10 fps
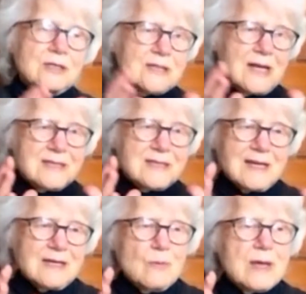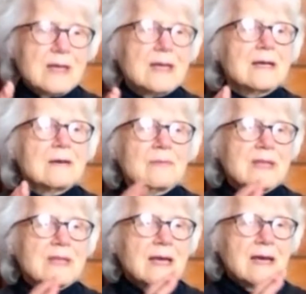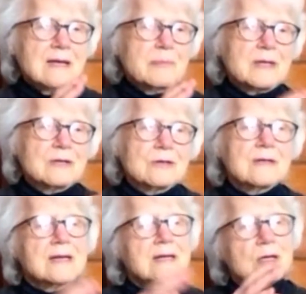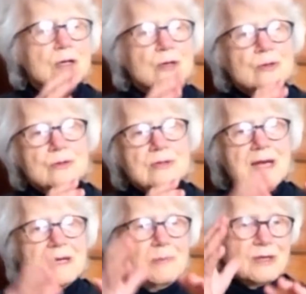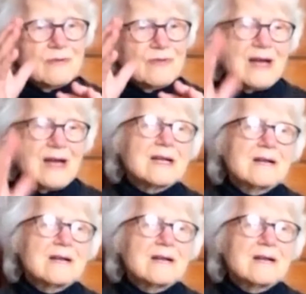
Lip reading: not taken away," with a caterpillar and a cocoon and a butterfly.